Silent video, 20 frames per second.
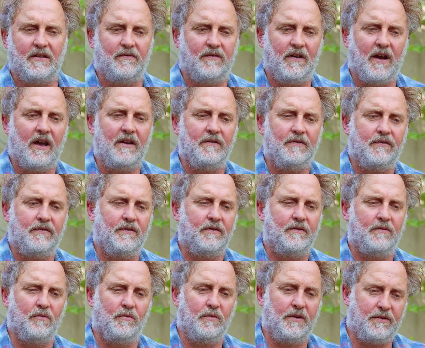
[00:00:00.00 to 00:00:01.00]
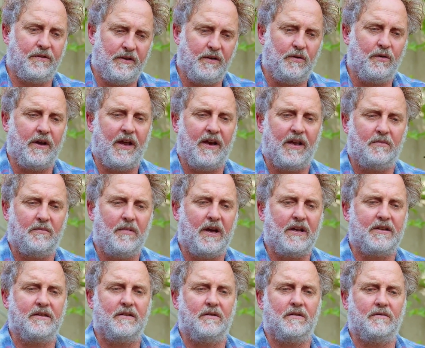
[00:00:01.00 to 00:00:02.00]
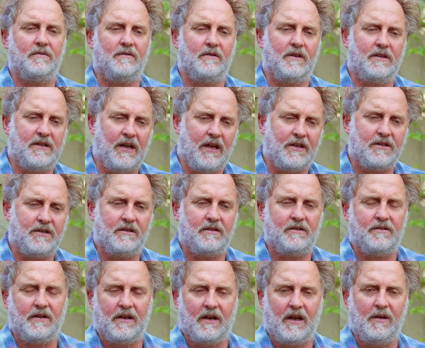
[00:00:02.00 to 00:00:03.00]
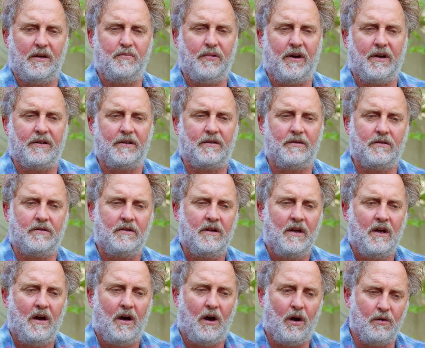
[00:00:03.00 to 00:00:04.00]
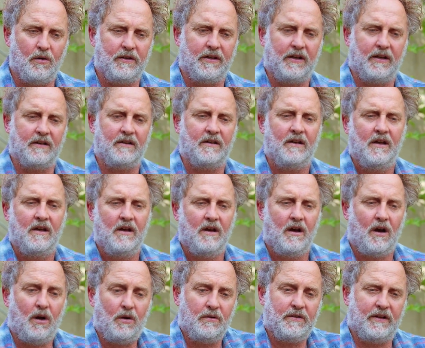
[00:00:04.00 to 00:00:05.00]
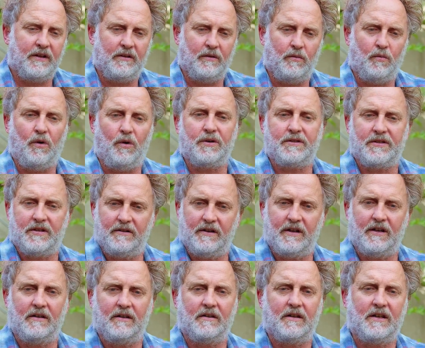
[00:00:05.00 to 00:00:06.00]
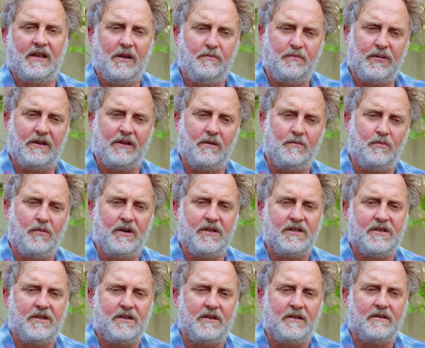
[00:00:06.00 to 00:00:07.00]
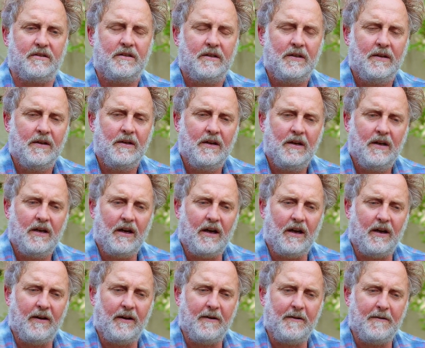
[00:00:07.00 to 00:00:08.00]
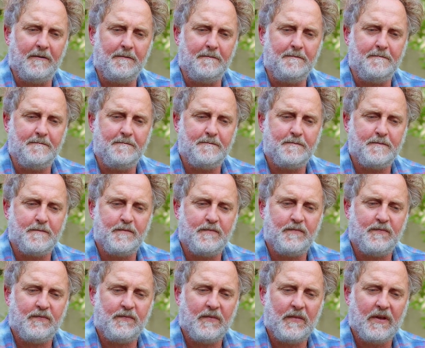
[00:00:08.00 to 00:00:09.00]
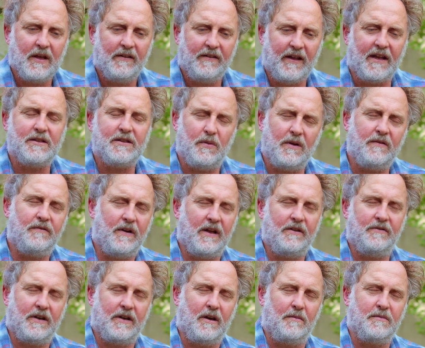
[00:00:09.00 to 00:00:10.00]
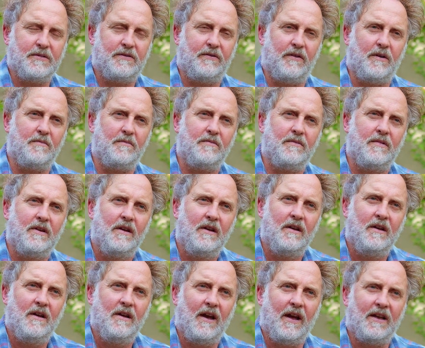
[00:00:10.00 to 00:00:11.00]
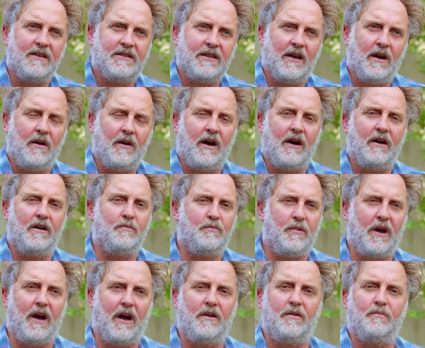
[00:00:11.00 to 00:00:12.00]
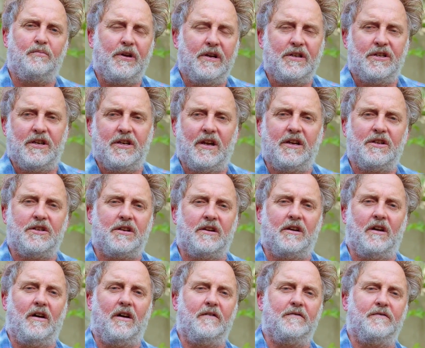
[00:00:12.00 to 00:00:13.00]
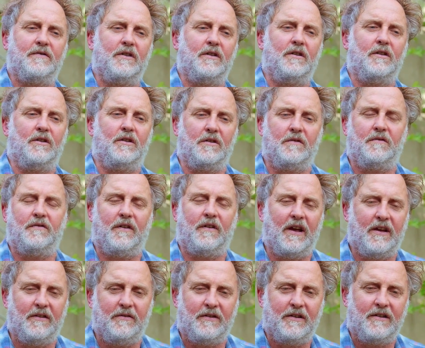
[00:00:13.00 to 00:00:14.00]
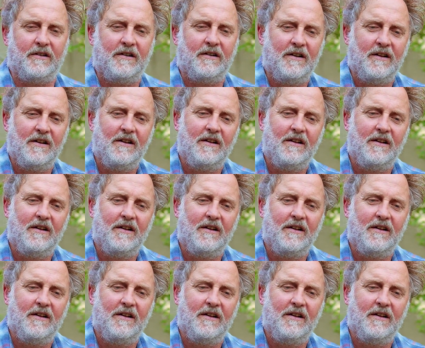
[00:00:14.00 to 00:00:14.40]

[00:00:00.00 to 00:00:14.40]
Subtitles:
of life with the organic matter attaching to the clay particle, holding it, holding the water in, keeping the moisture. That's where flavor comes from. And so our appreciation of good flavor